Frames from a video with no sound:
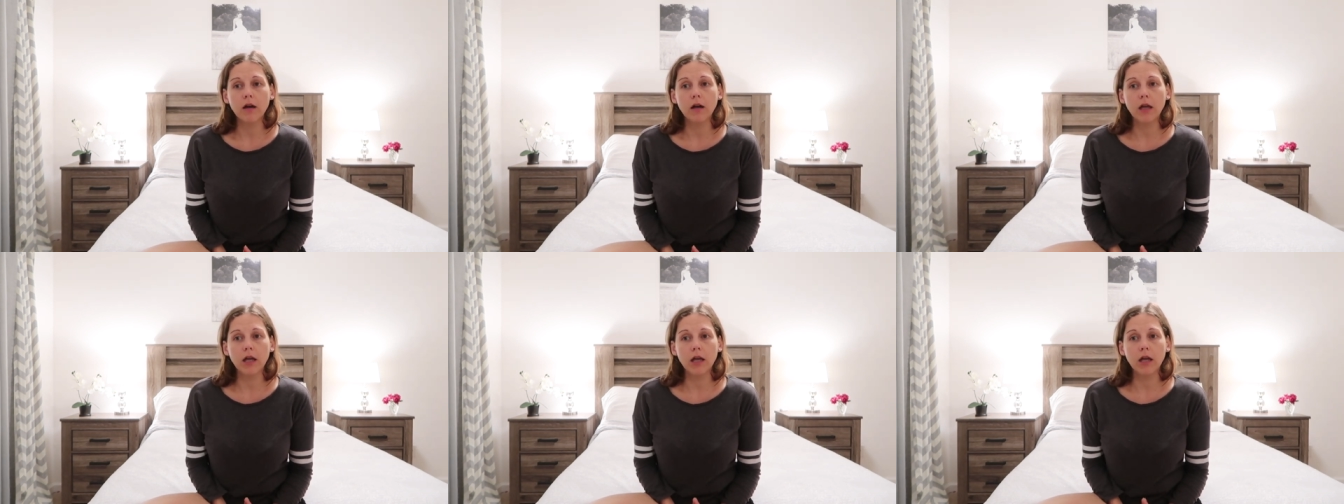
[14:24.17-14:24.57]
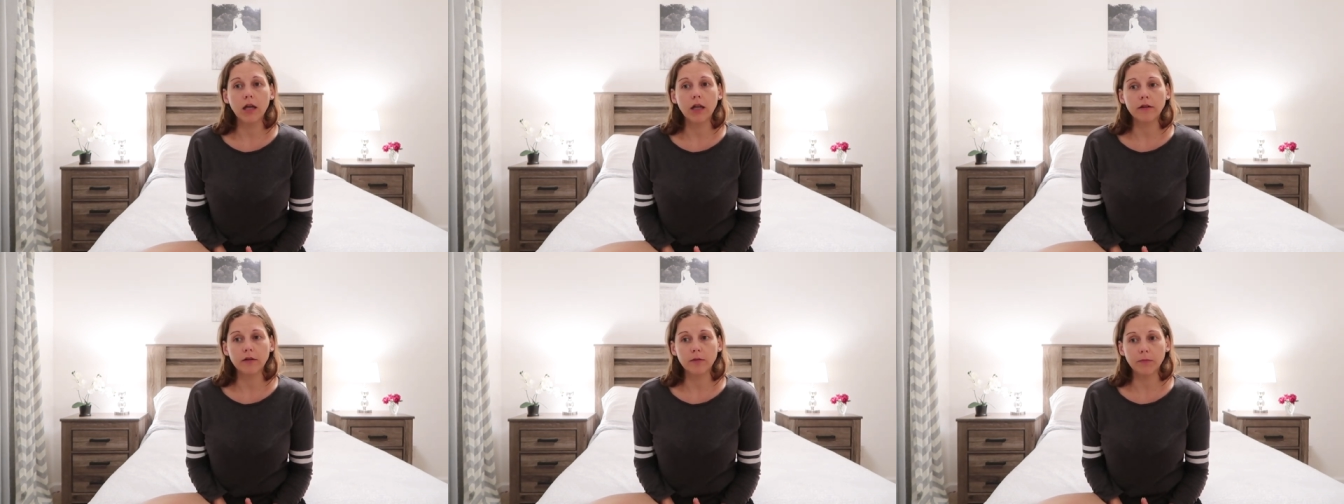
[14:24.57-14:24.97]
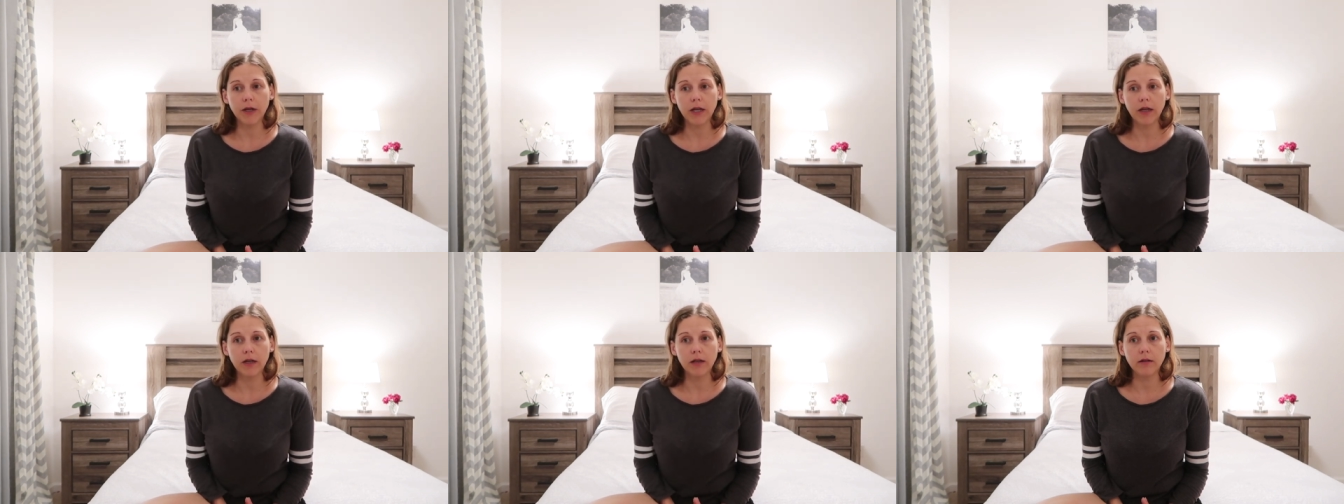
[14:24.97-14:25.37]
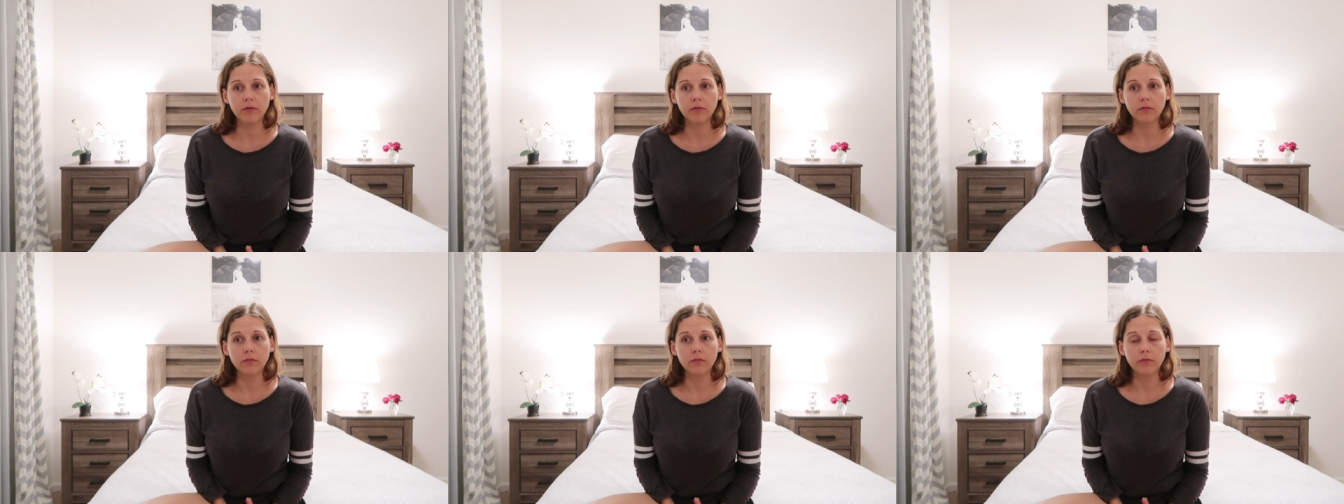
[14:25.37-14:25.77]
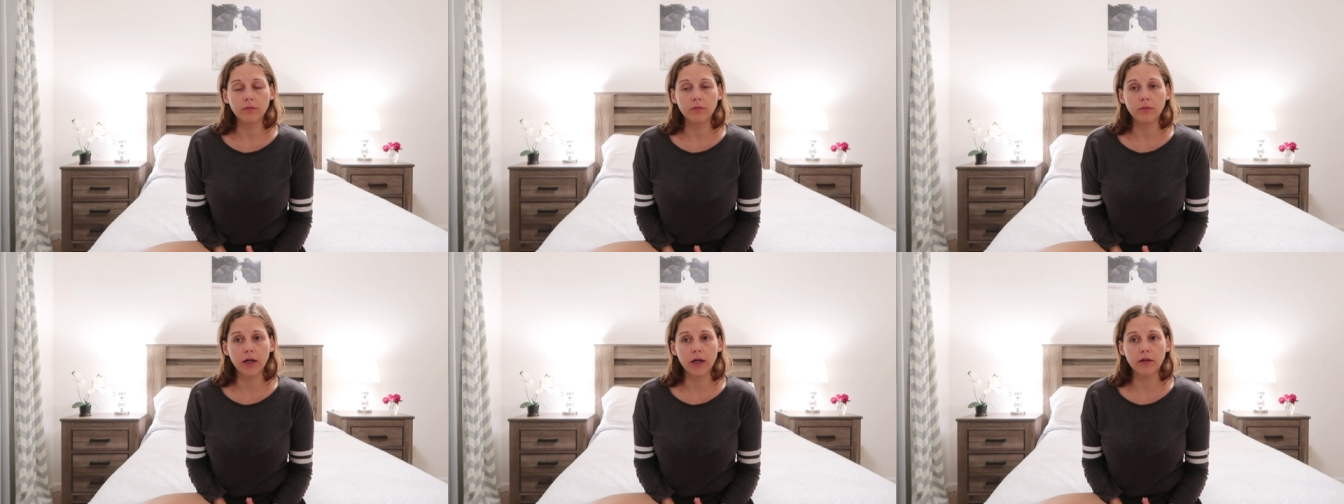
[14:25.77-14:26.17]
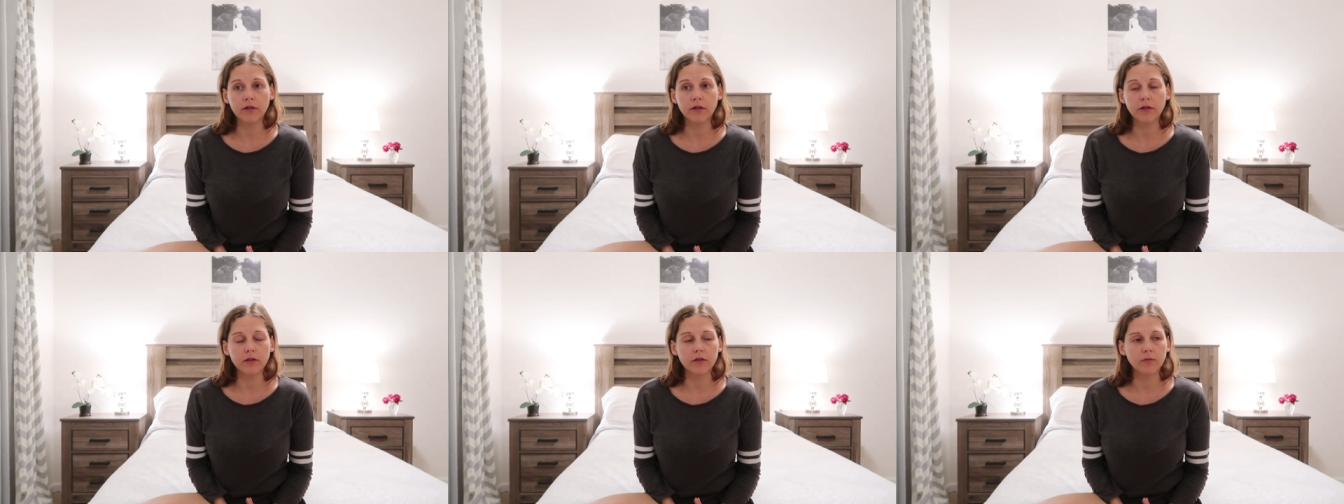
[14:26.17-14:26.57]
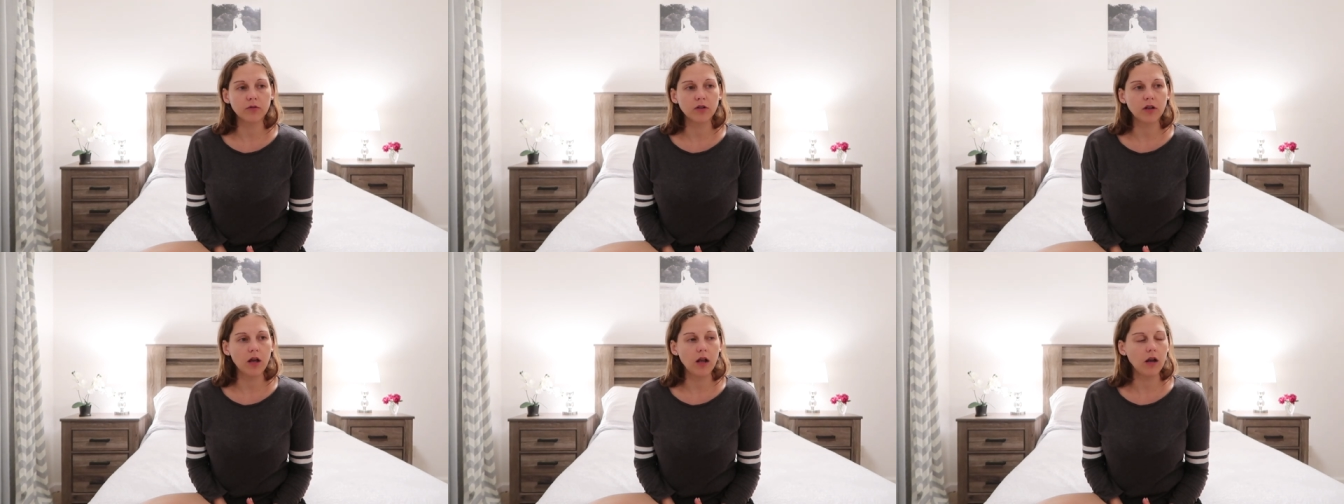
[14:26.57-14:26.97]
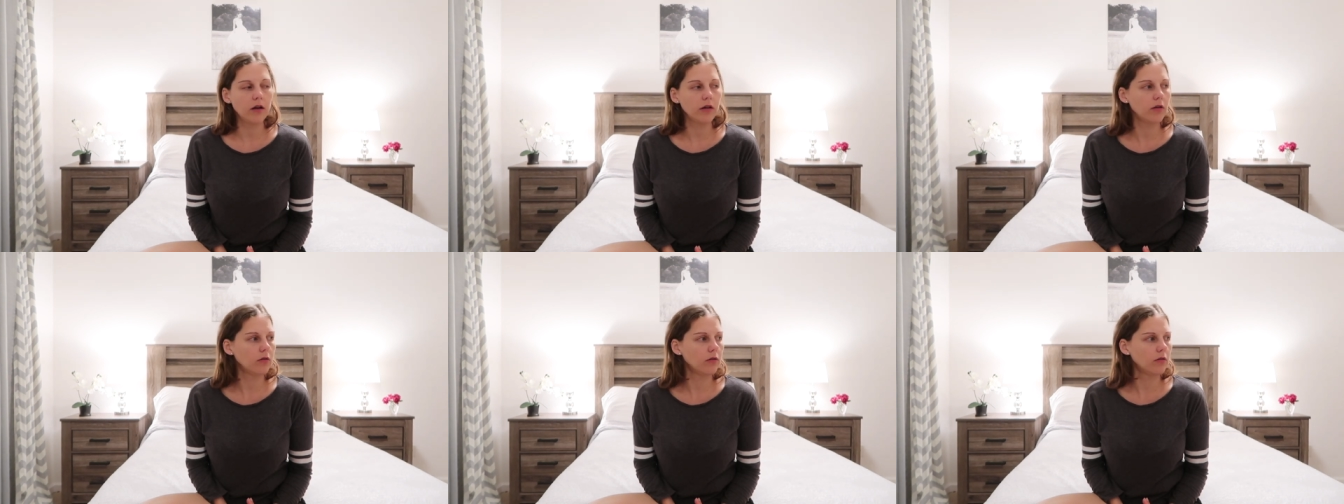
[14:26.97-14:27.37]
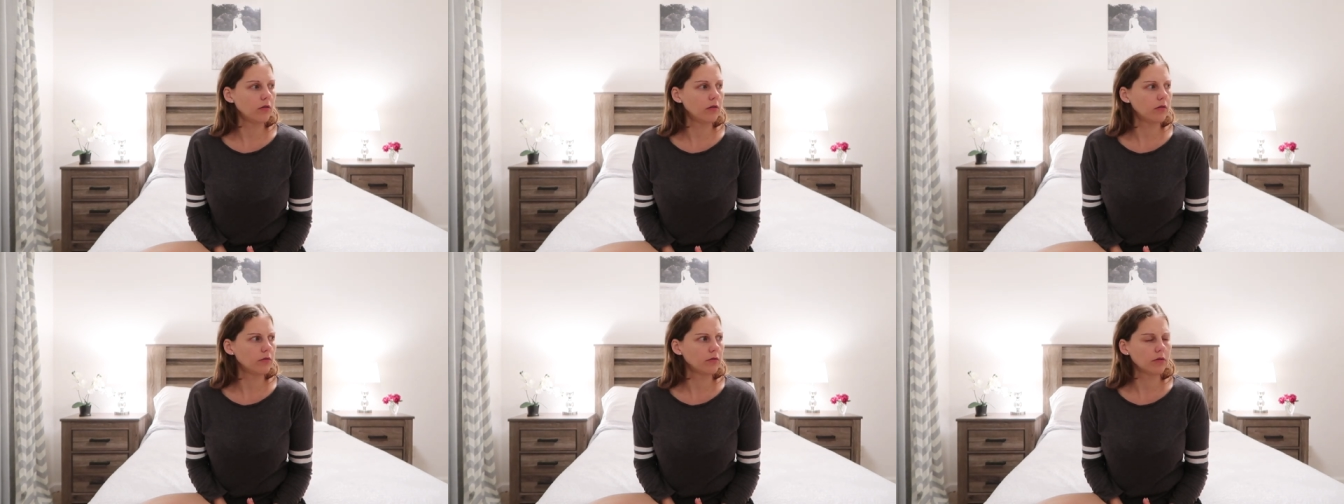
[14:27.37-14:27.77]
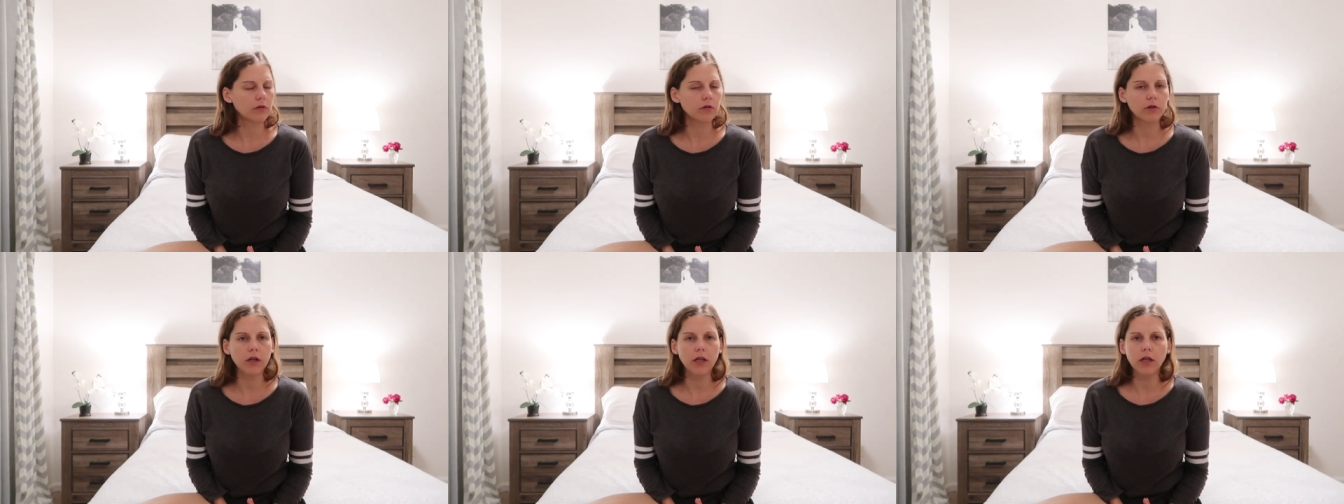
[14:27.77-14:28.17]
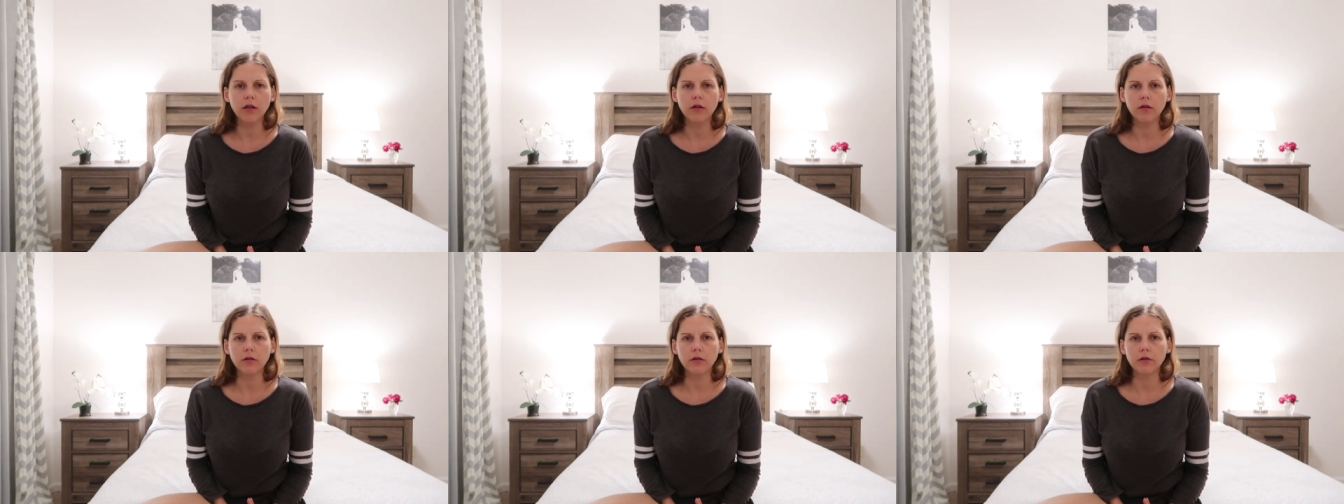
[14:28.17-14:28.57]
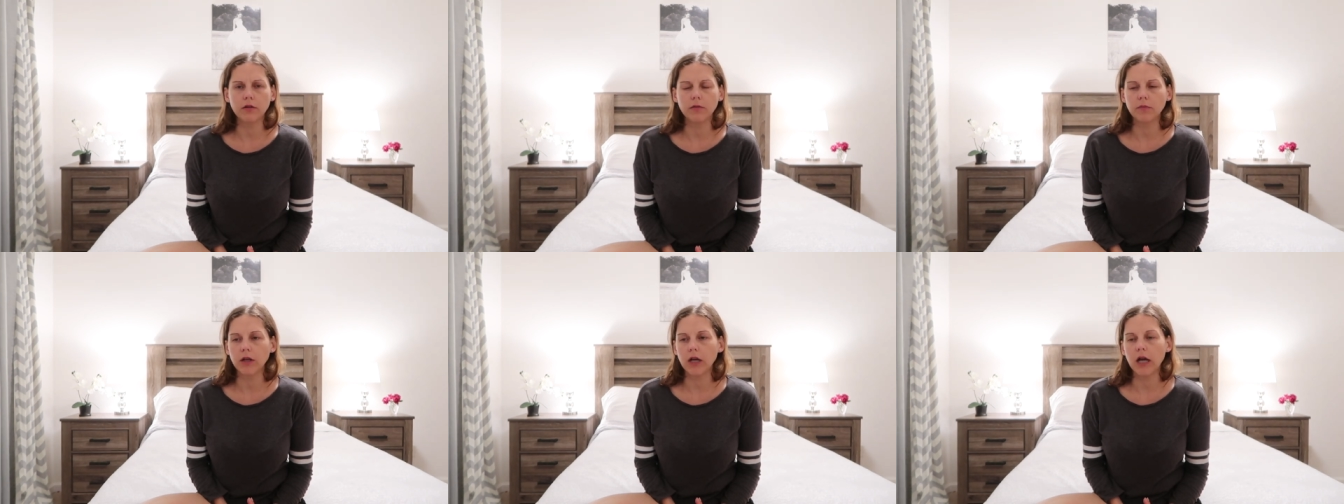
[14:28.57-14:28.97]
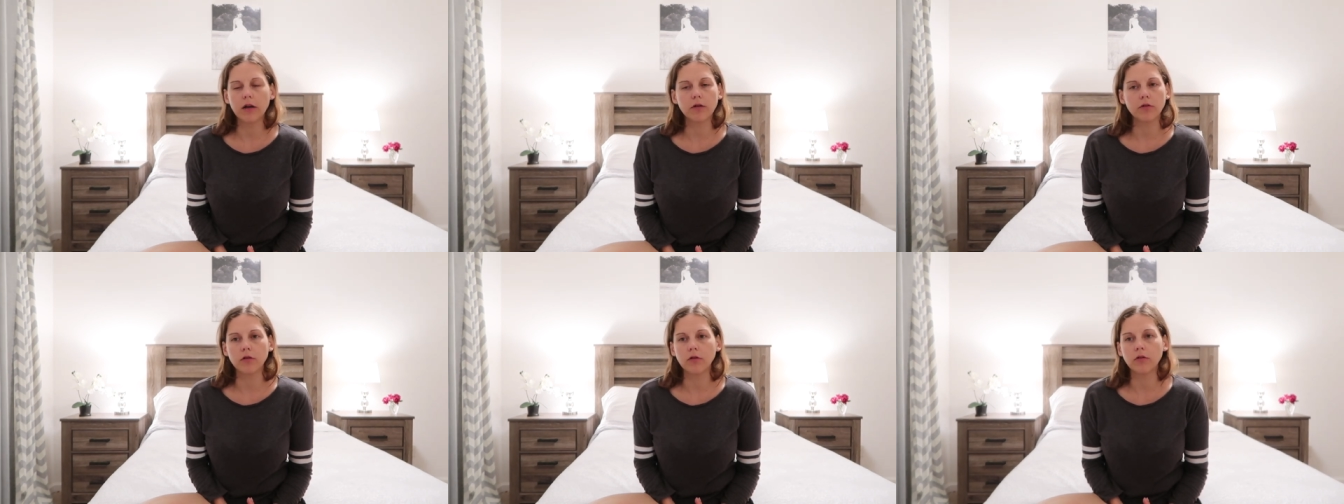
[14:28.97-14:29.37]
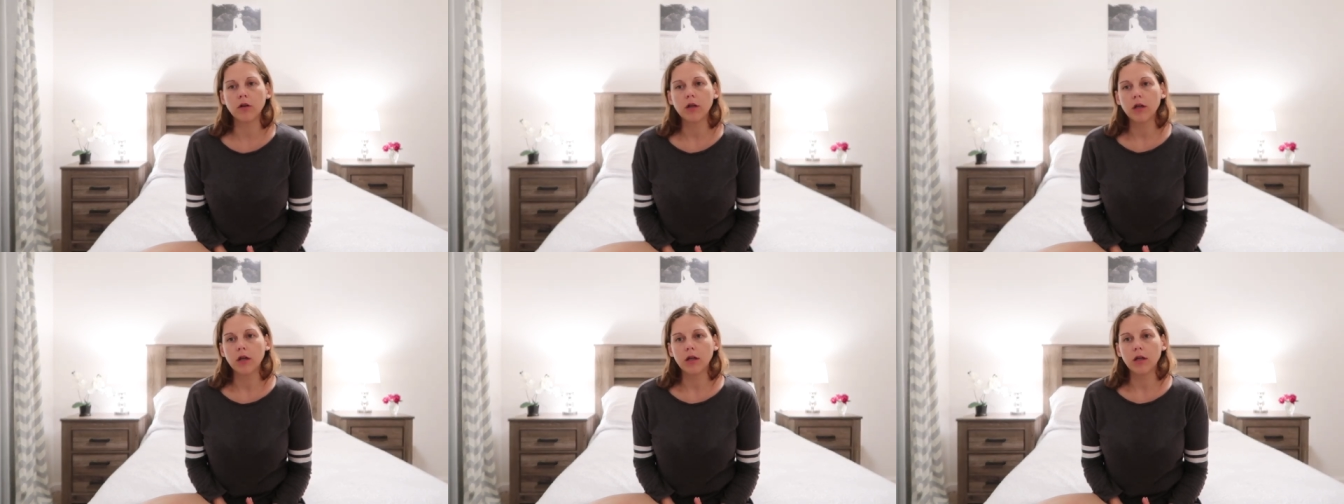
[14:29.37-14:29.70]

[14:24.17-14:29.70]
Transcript: uh, and some pain medicine, some Tylenol 3 or something, I don't know.